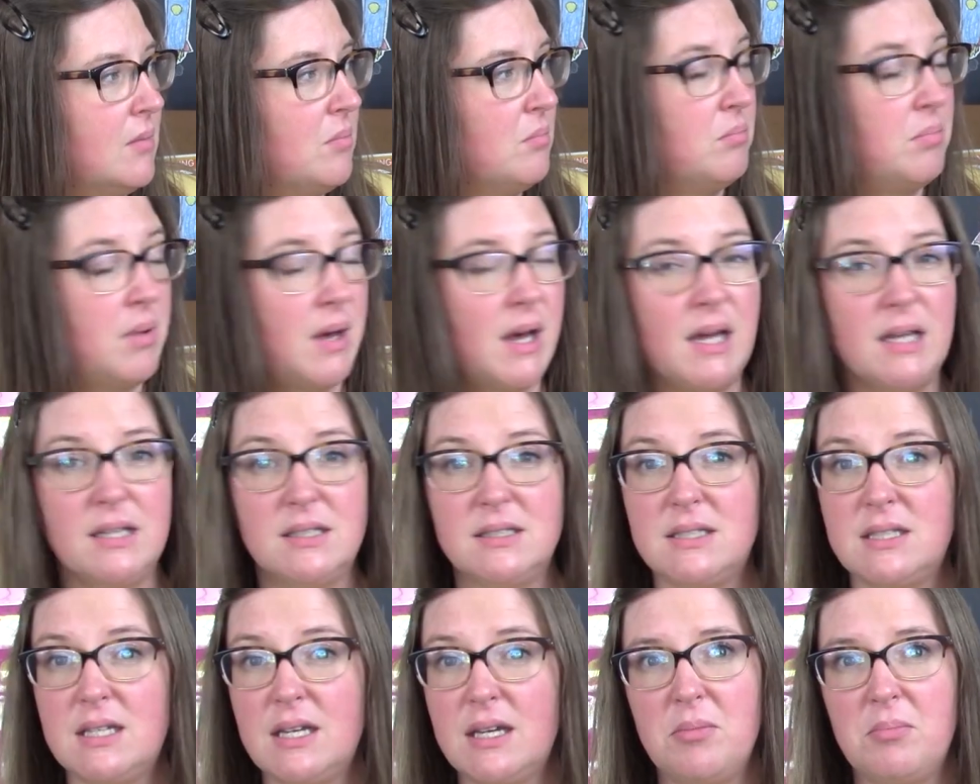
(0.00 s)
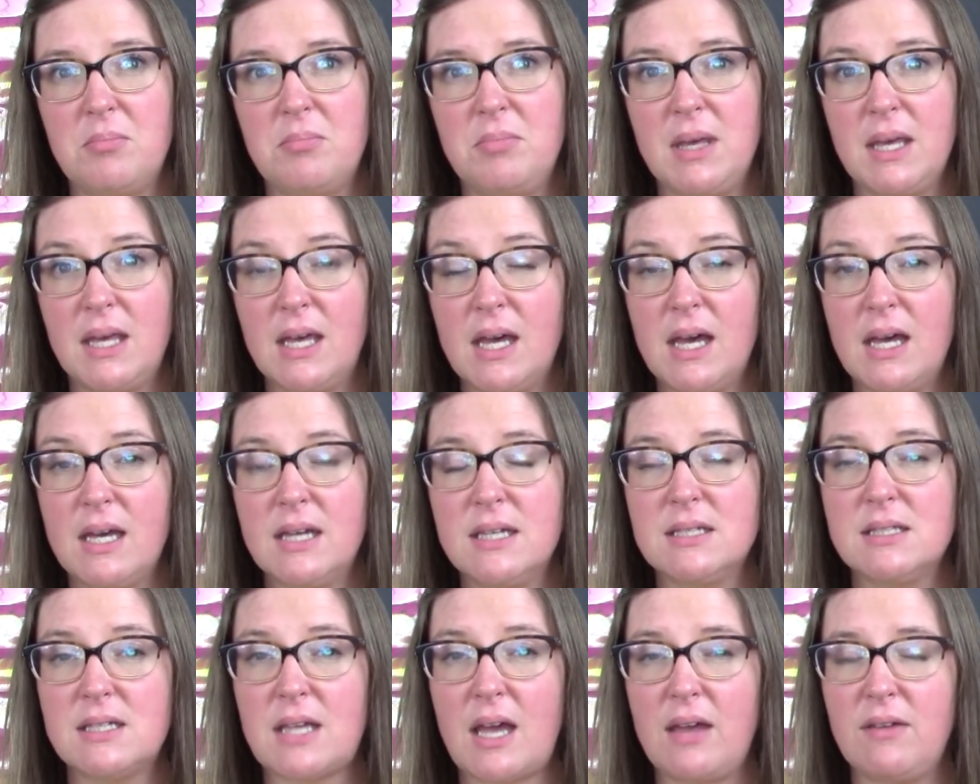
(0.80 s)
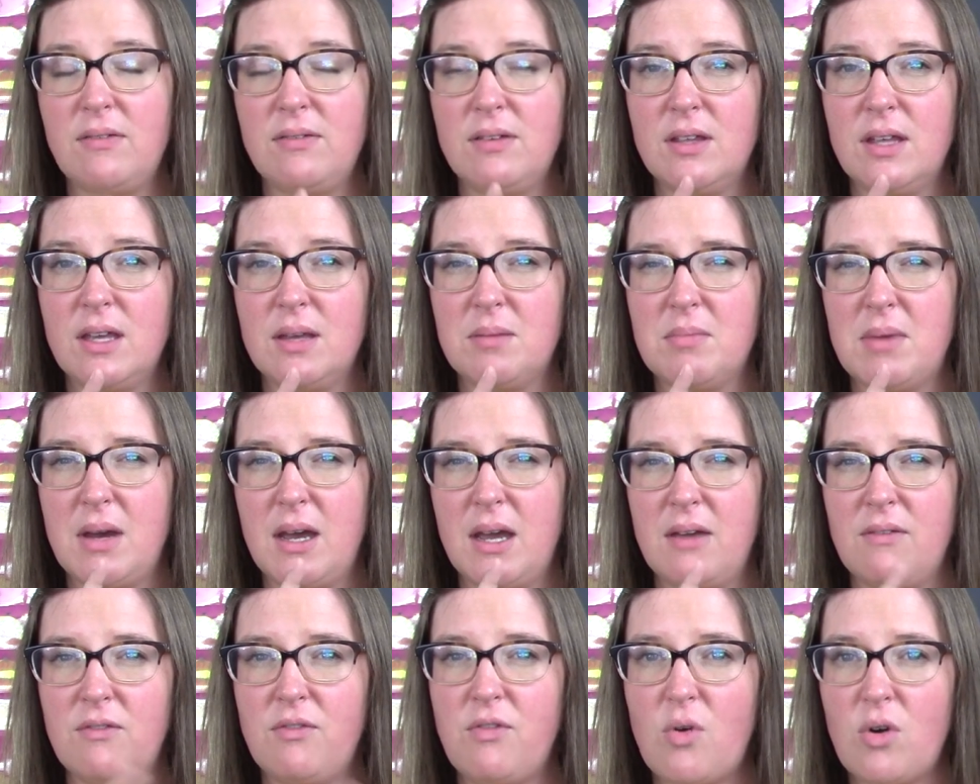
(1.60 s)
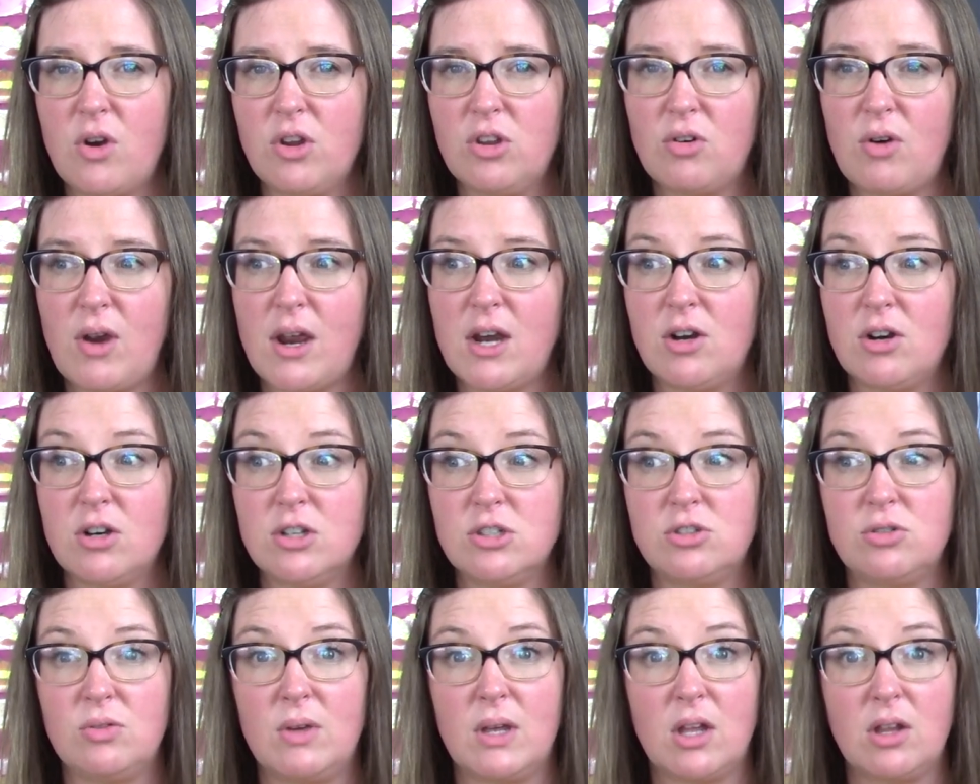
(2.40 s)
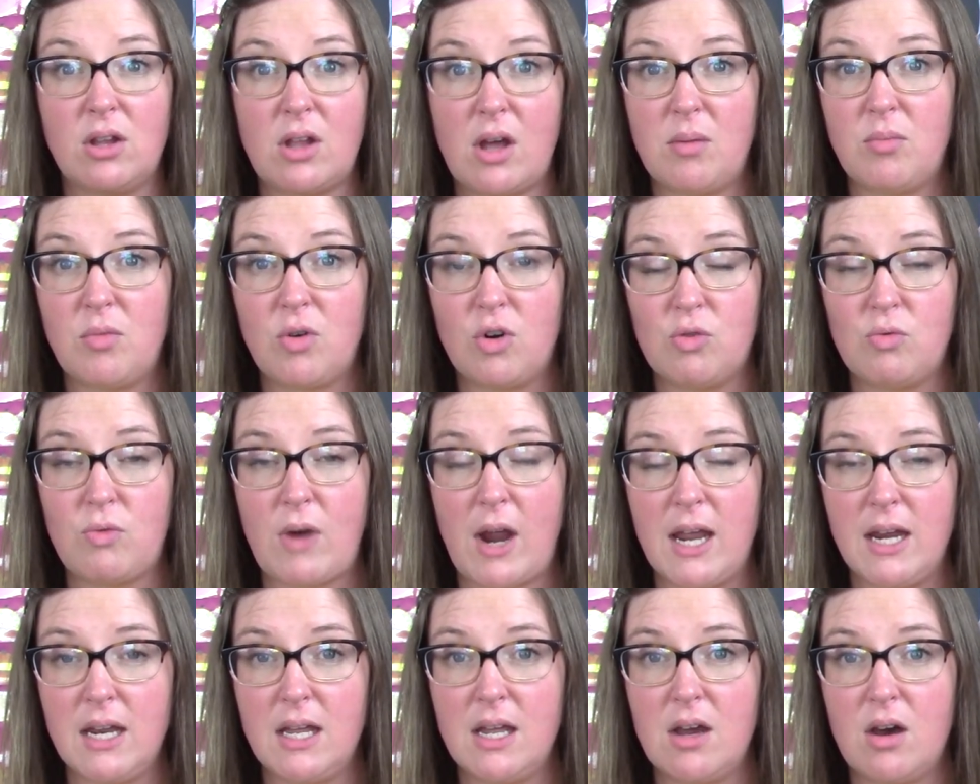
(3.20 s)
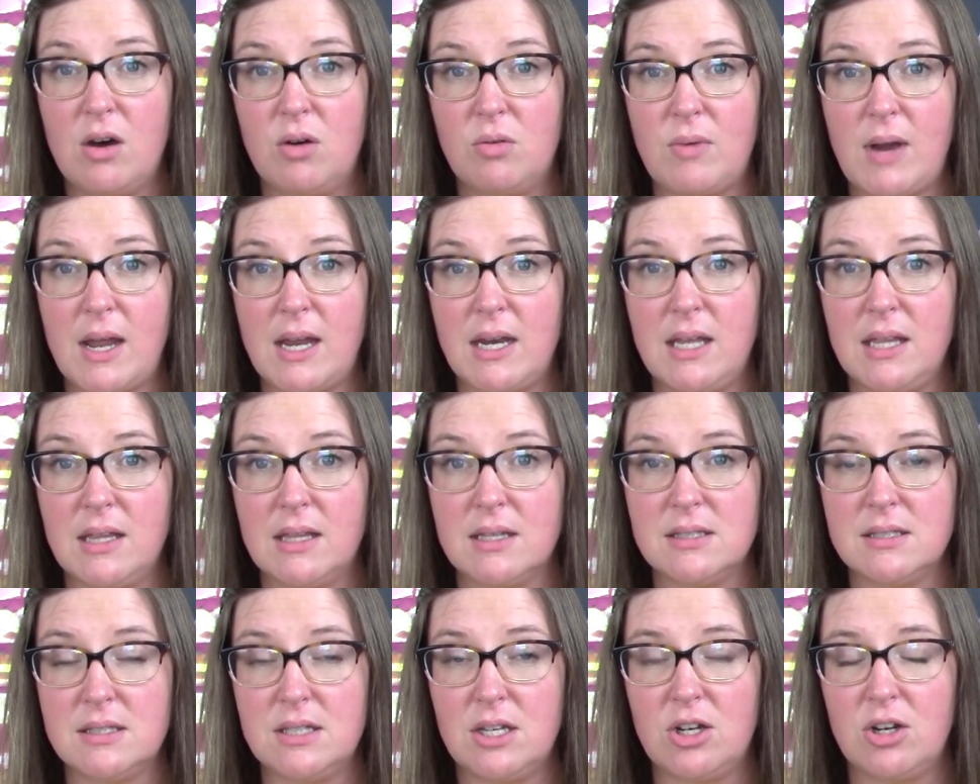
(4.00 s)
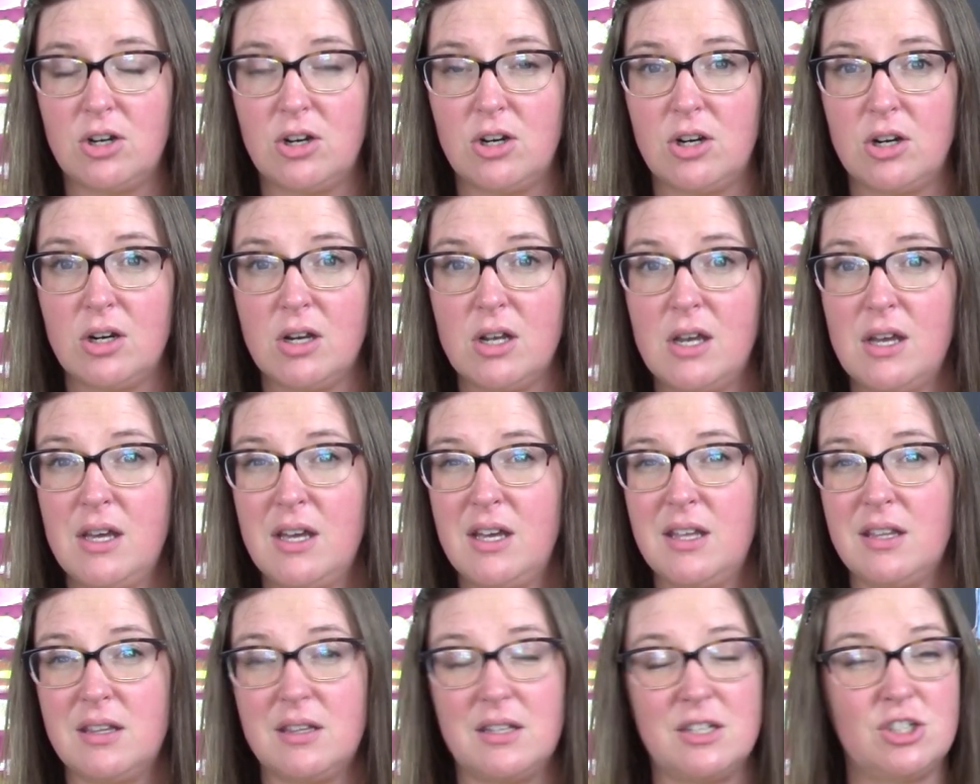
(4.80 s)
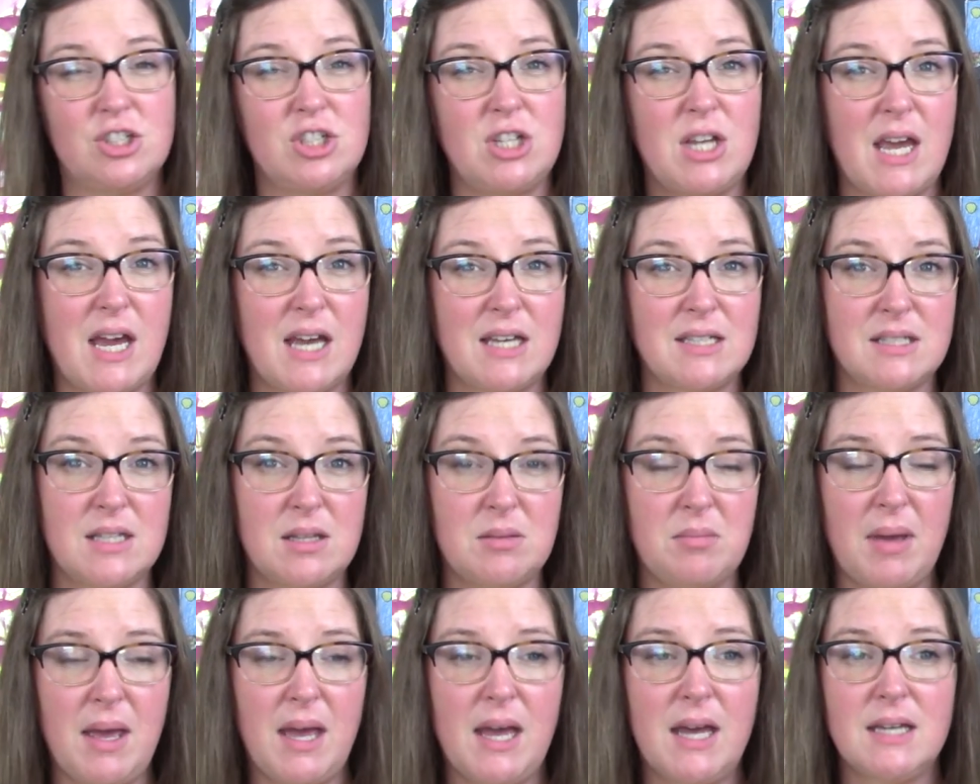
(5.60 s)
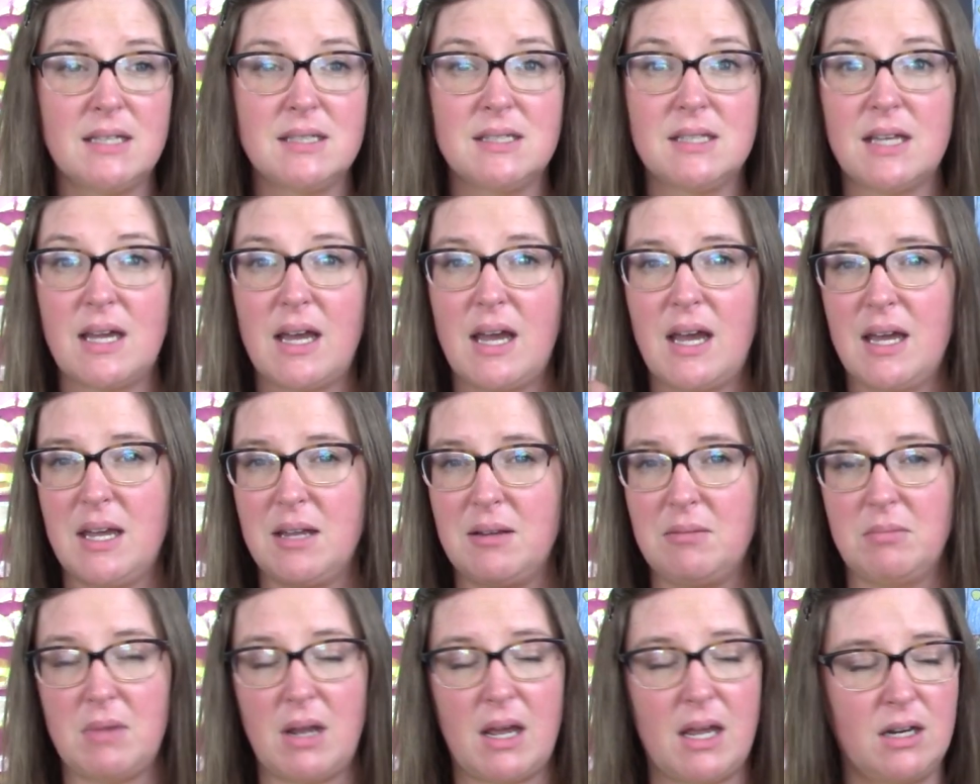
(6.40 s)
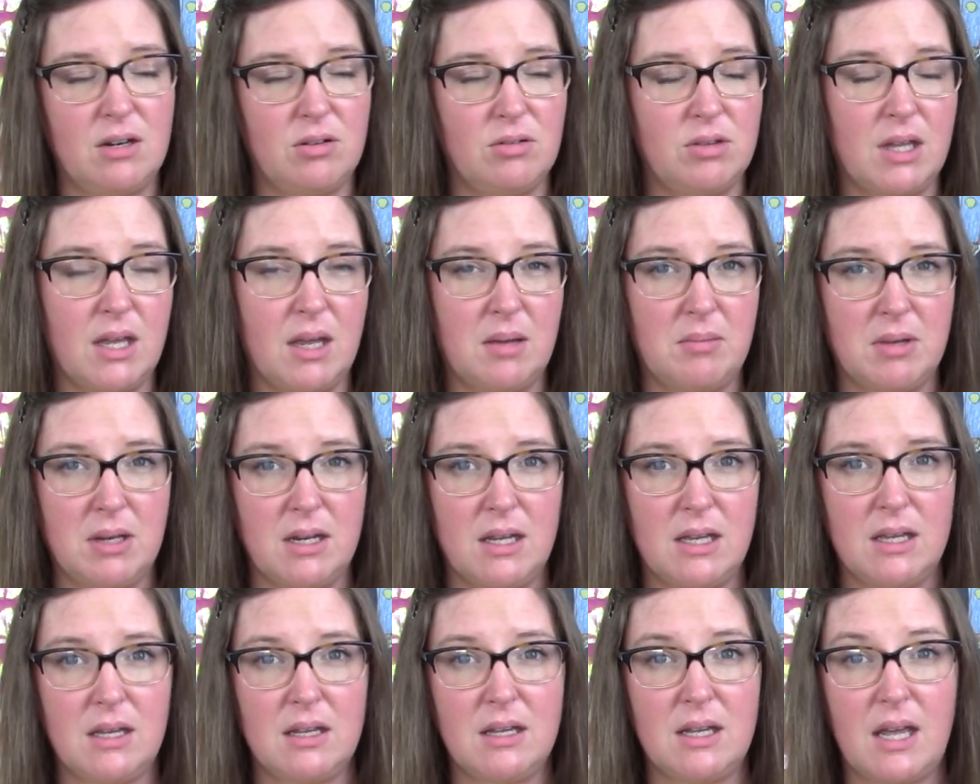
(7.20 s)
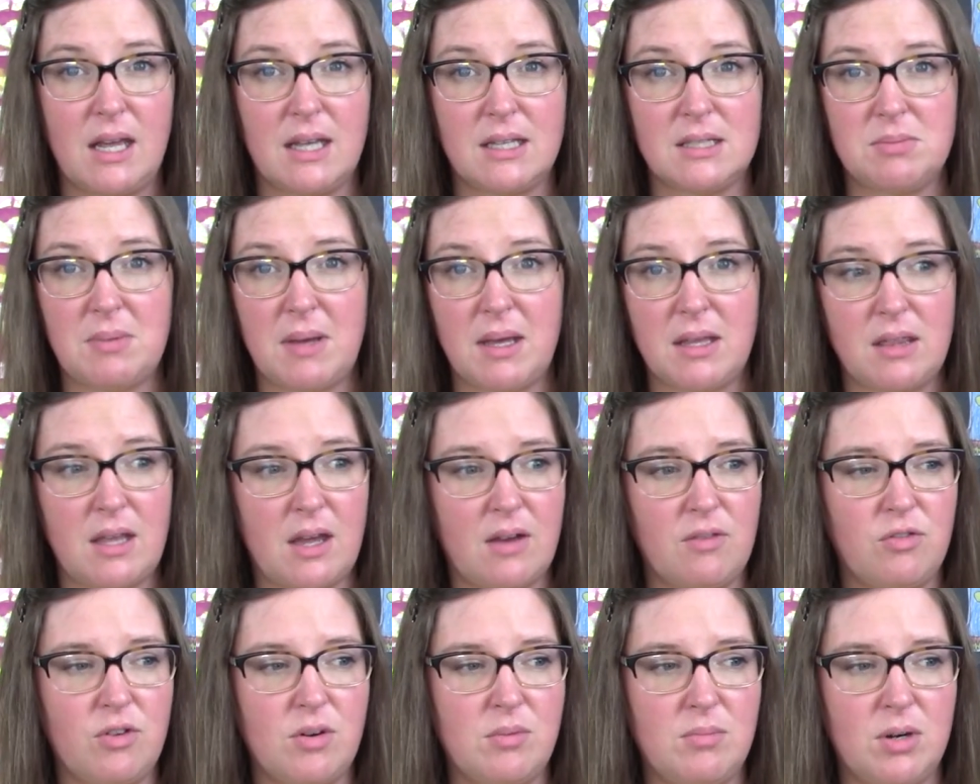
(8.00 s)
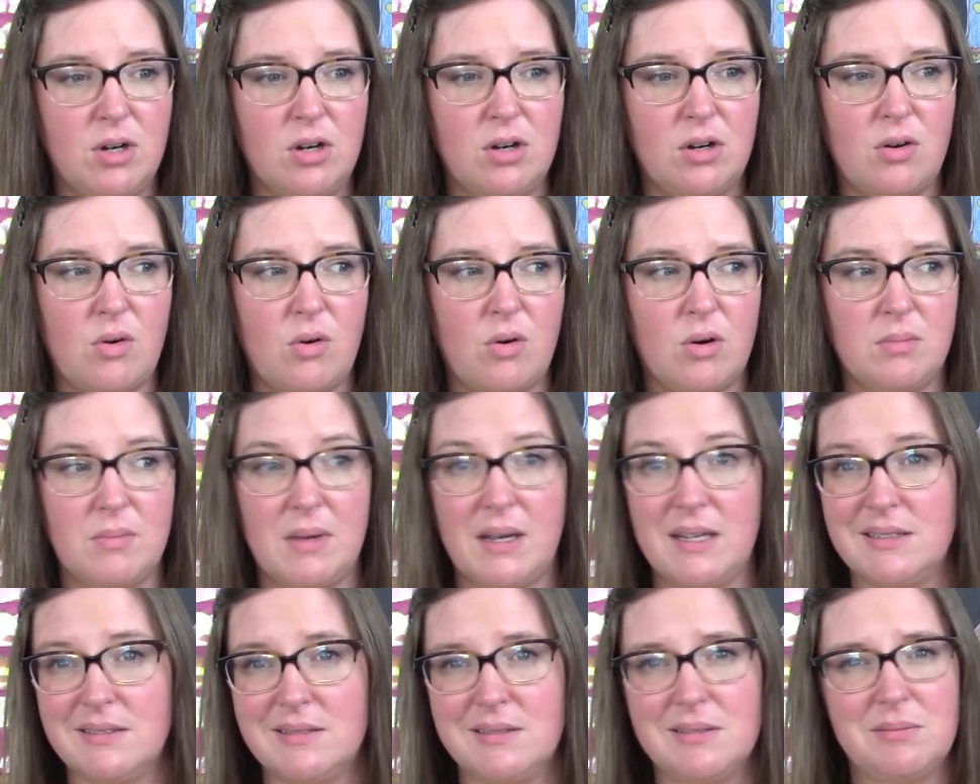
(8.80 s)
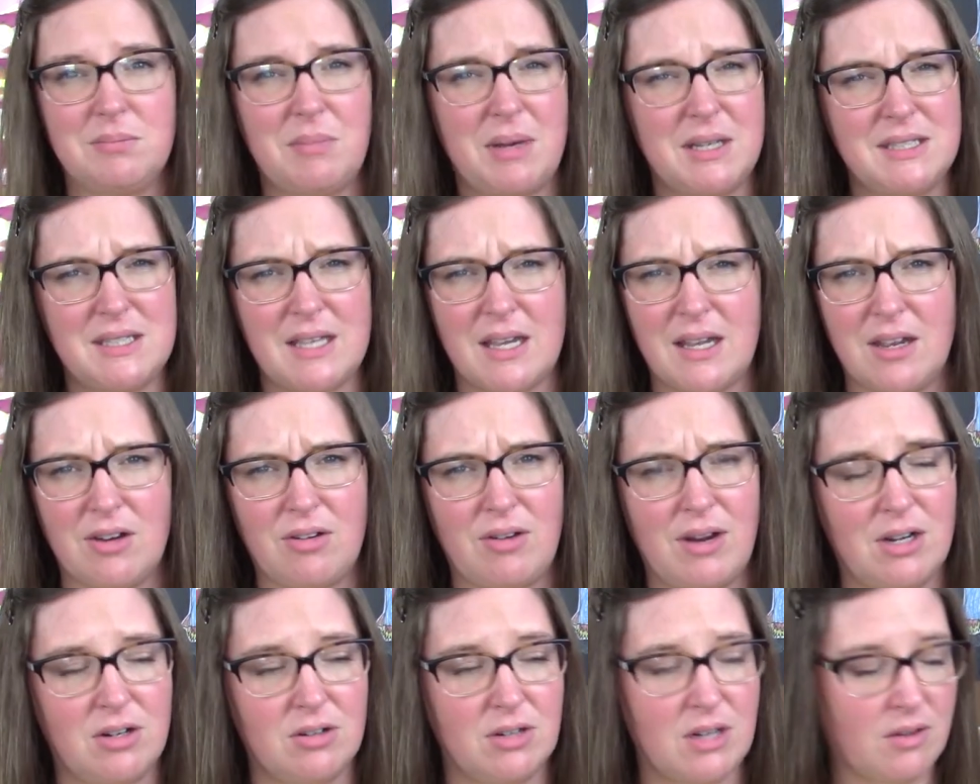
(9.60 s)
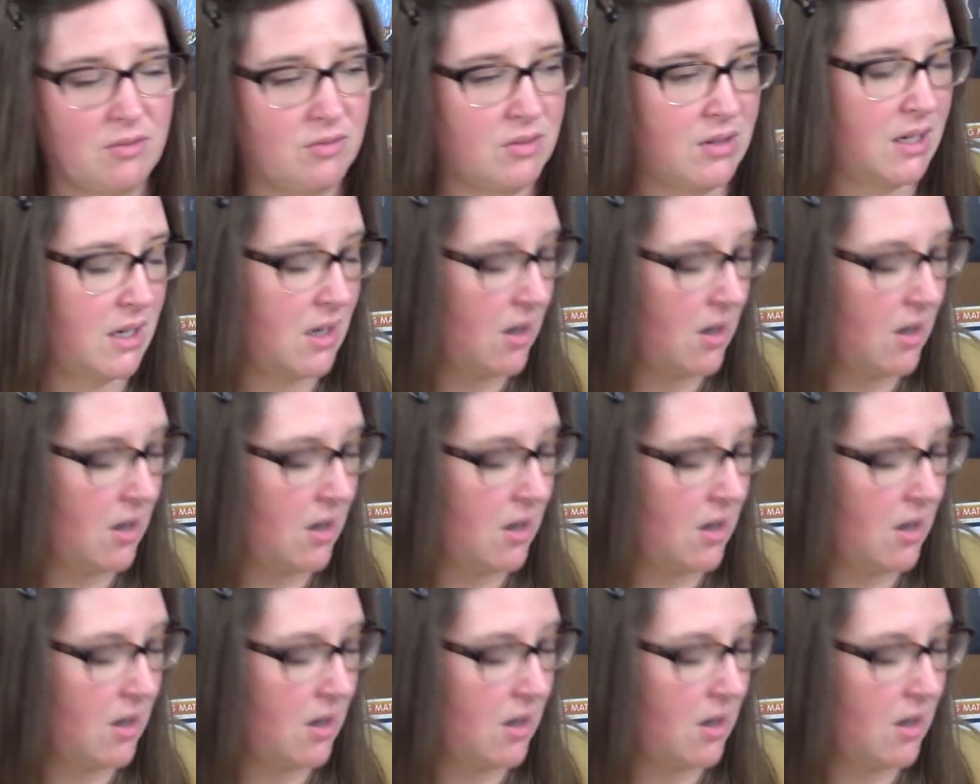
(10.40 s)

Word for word: But because I feel like my fourth grader is doing a lot more writing already this year than she has in the past, I, I don't think I'm going to expect that from her or my, my second grader definitely.